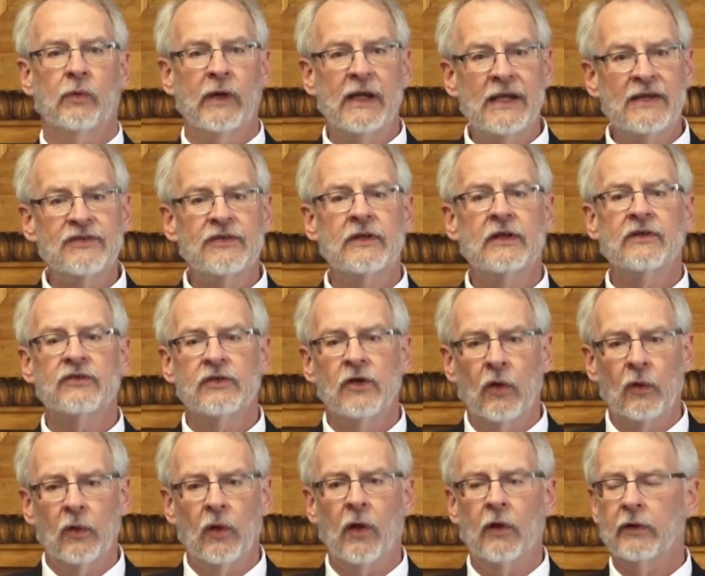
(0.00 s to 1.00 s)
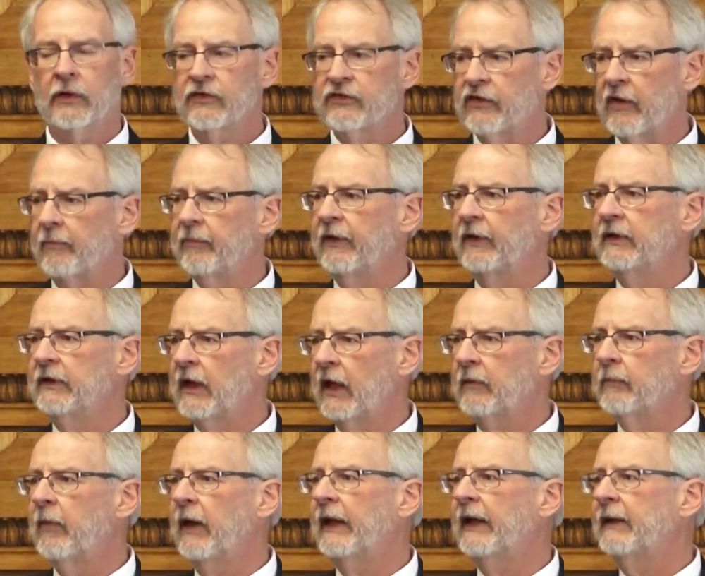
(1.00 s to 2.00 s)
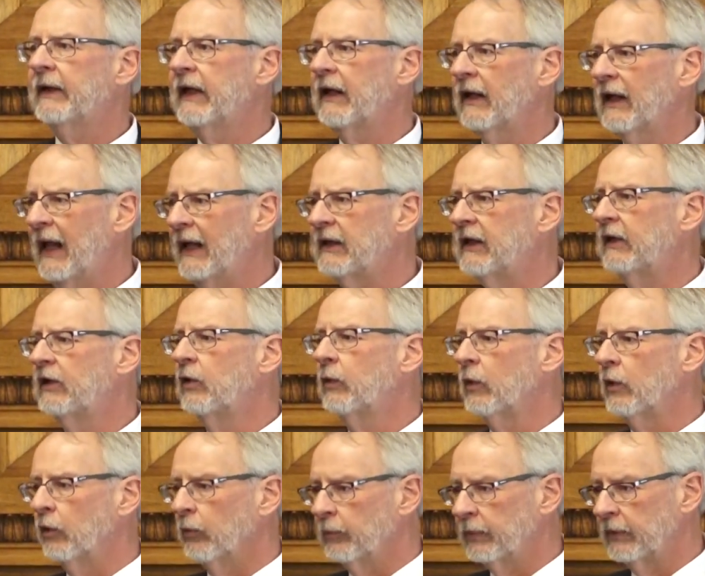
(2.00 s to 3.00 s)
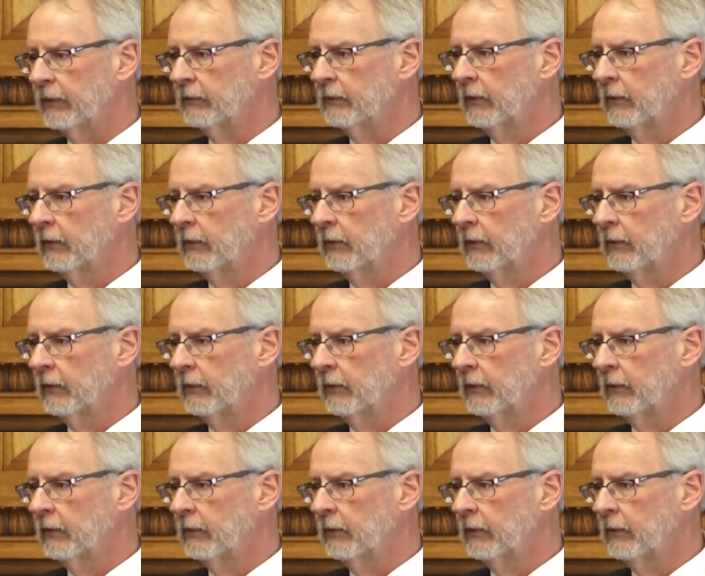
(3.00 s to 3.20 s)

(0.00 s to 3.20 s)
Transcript: reason is no longer something done by a collected group.